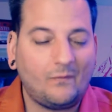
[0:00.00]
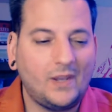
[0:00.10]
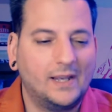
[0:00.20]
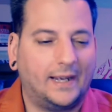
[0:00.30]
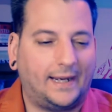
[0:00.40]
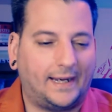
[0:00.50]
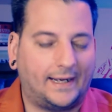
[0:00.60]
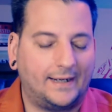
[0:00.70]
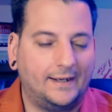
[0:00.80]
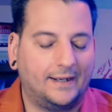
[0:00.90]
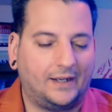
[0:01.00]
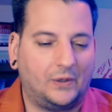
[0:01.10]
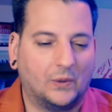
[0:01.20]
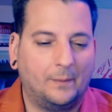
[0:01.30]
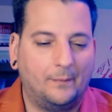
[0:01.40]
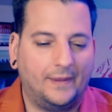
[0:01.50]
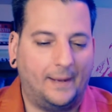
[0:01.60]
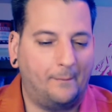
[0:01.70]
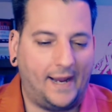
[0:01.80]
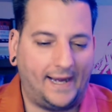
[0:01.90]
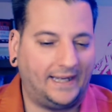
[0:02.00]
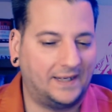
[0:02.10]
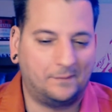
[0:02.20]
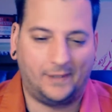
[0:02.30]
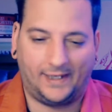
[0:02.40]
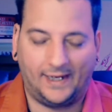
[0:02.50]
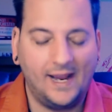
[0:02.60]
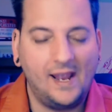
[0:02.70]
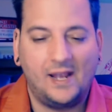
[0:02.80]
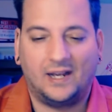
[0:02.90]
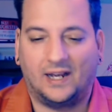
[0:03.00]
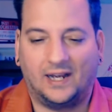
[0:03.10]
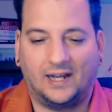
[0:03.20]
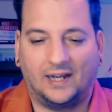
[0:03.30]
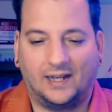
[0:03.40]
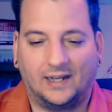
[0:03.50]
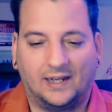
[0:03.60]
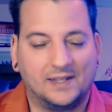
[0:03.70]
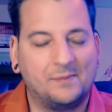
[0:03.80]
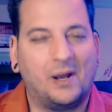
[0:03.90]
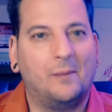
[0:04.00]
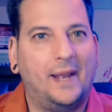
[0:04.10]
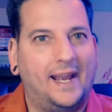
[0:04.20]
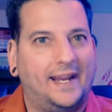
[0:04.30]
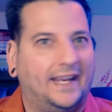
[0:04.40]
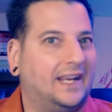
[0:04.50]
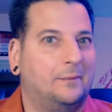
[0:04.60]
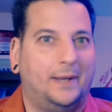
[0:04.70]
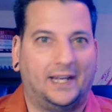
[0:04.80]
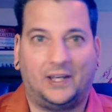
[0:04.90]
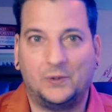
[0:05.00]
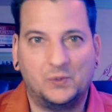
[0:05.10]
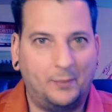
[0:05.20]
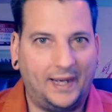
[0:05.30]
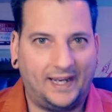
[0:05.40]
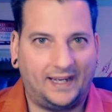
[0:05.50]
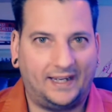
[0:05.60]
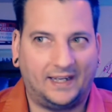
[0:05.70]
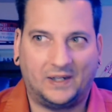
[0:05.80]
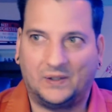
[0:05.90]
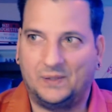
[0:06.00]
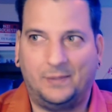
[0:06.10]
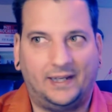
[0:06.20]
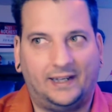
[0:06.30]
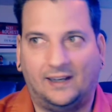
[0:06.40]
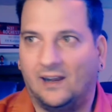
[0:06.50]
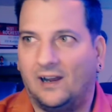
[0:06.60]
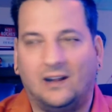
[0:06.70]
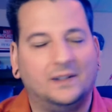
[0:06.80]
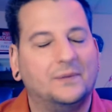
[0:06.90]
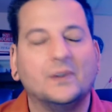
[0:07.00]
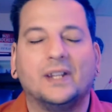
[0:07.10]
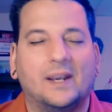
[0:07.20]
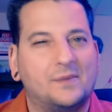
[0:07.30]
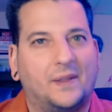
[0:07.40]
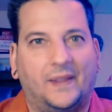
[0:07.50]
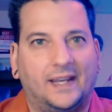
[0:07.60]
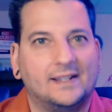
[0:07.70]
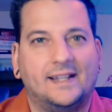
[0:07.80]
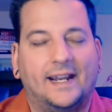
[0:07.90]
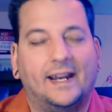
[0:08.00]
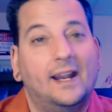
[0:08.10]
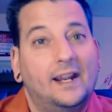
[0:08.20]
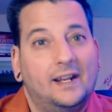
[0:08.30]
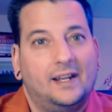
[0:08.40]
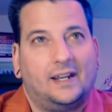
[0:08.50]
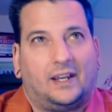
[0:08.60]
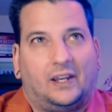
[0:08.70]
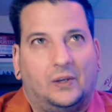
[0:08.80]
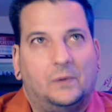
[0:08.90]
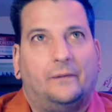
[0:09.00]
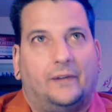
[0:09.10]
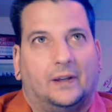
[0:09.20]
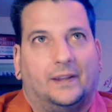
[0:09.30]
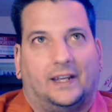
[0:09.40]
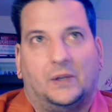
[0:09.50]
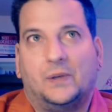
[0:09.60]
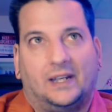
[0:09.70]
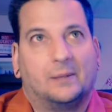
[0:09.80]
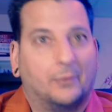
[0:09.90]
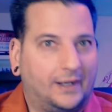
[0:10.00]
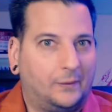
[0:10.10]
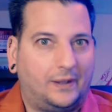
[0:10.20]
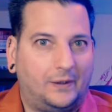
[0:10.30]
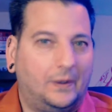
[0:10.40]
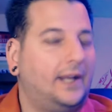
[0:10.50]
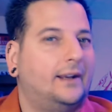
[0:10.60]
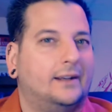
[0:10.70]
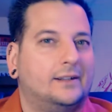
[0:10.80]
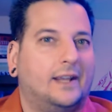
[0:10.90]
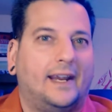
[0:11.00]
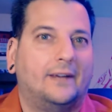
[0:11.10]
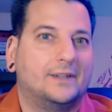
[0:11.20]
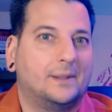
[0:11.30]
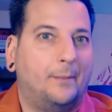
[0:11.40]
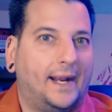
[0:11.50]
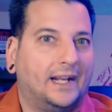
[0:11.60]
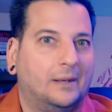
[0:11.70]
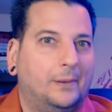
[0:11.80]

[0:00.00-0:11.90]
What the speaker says: And that bag can be a small bag, it could be a huge bin, it could be all different types of things that you feel that you need to bring with you to have as a backup